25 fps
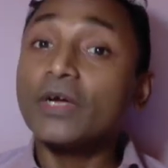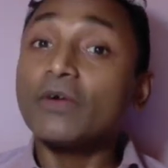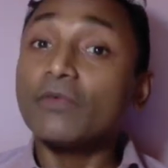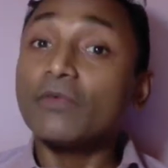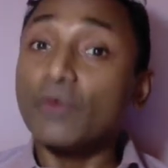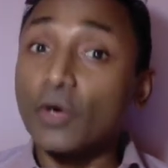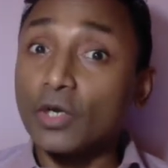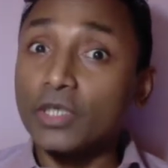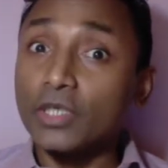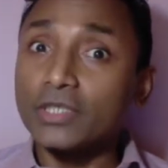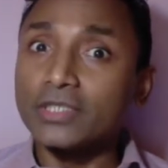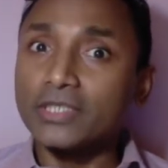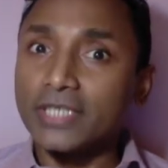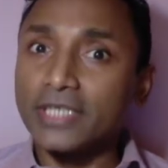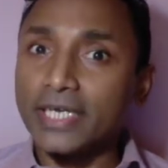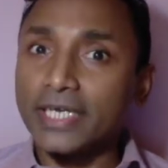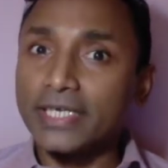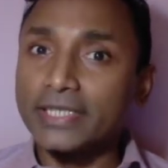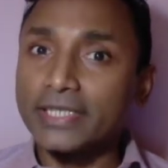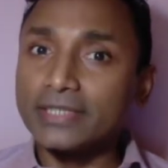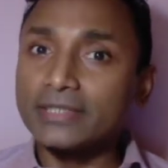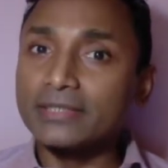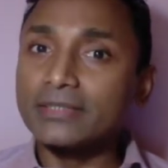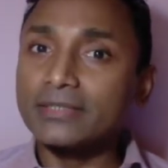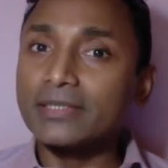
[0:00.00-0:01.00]
For a
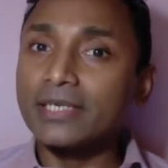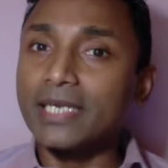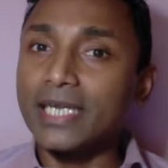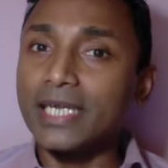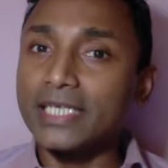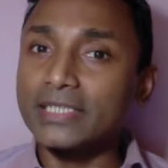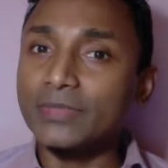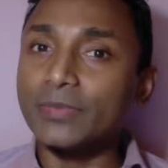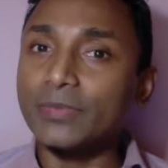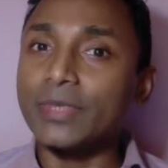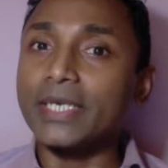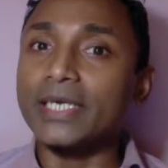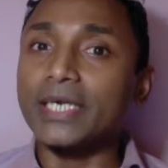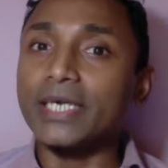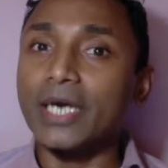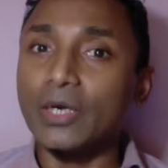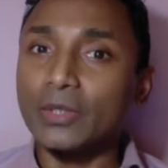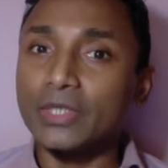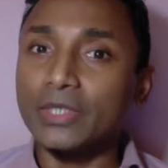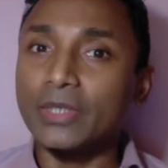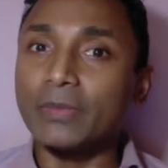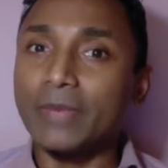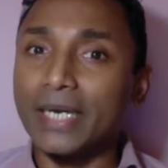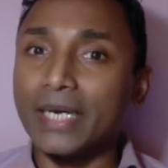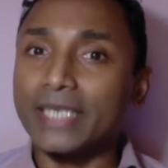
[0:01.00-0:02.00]
change, let's bring
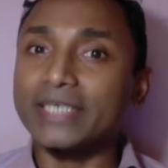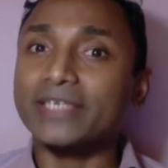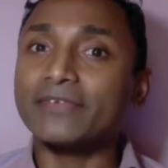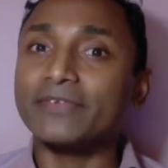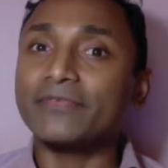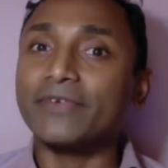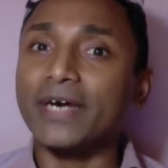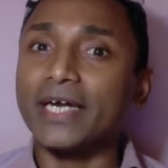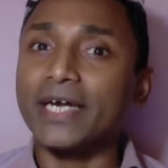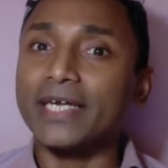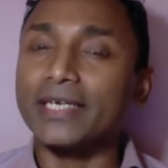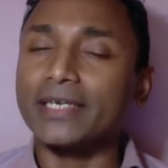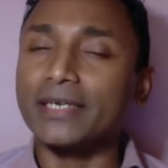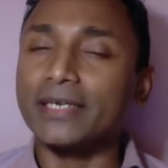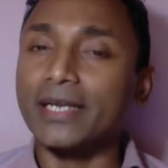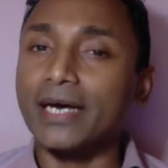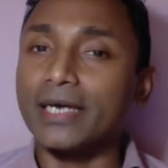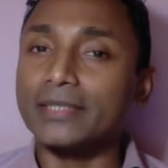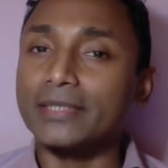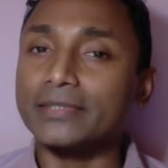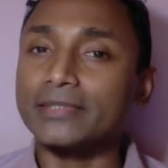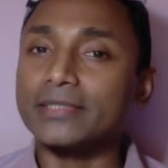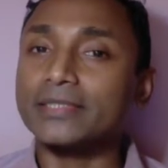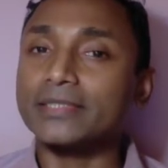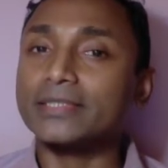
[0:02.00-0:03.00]
out the magnifying
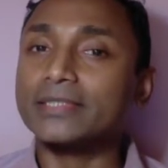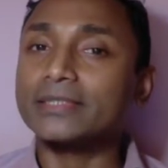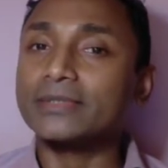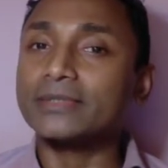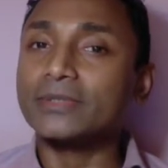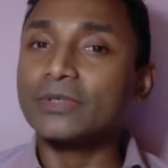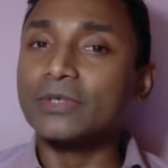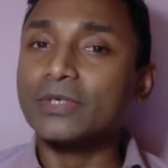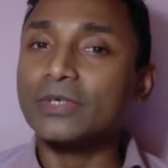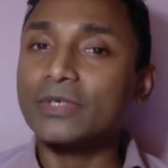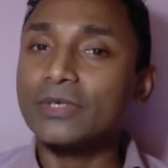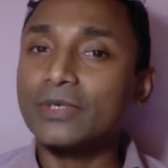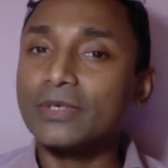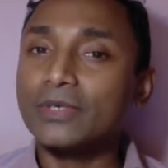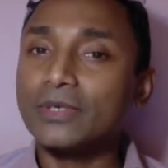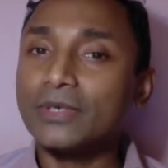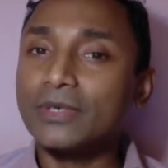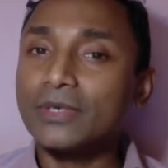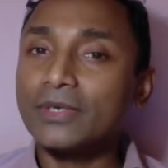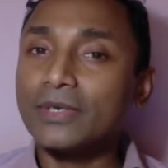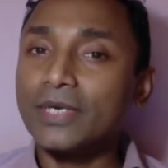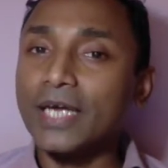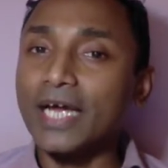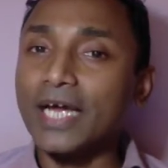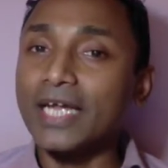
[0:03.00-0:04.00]
glasses
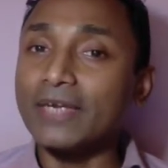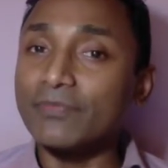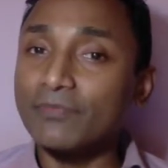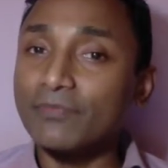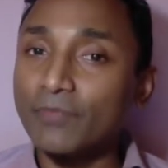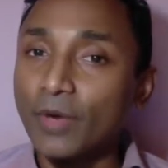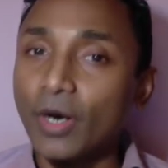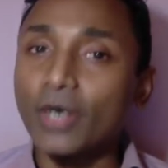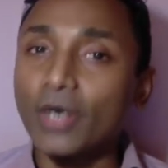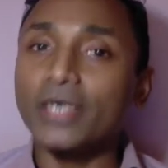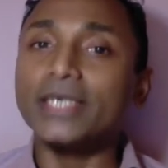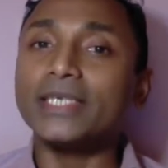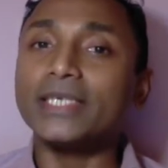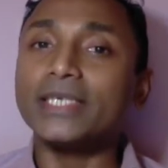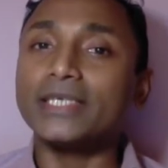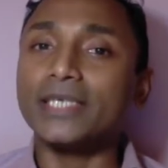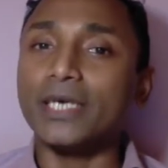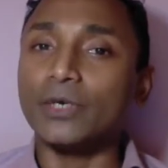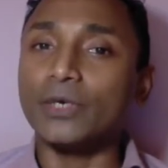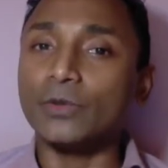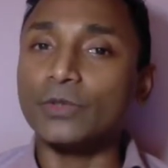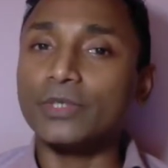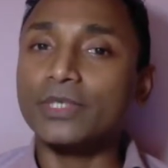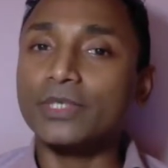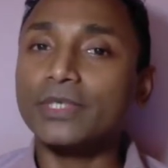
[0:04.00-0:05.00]
and point
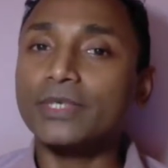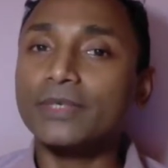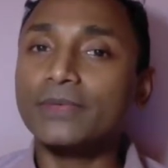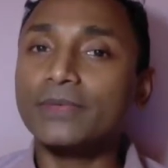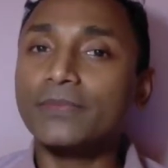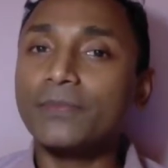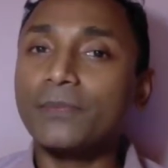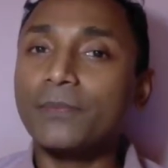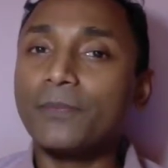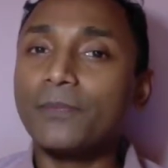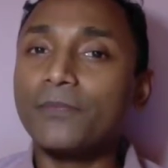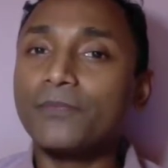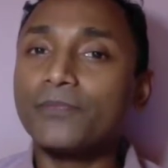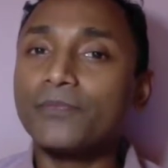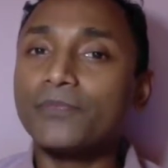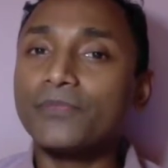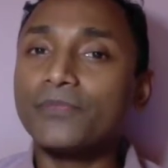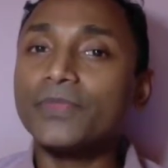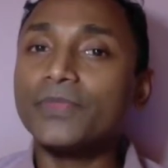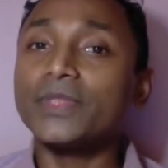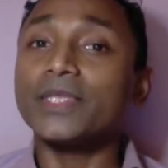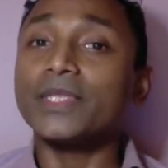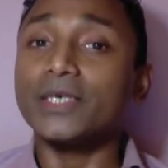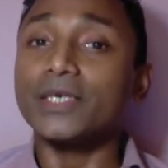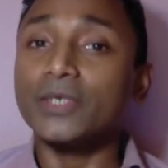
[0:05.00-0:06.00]
out
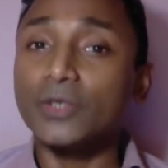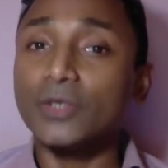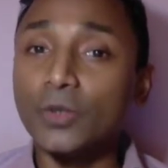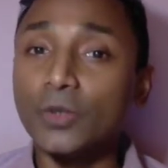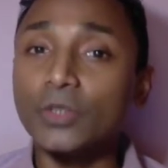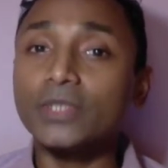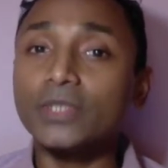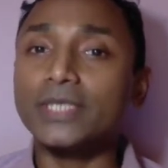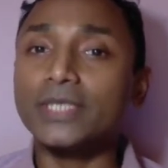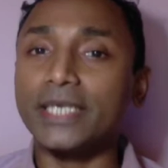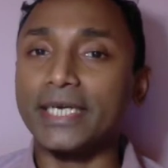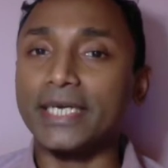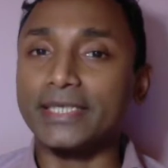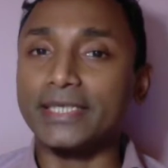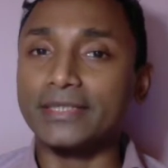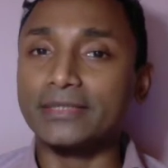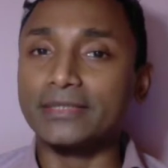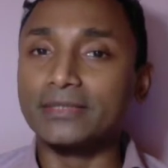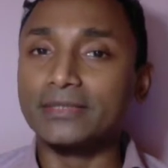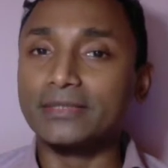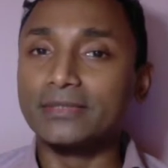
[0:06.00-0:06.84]
the good things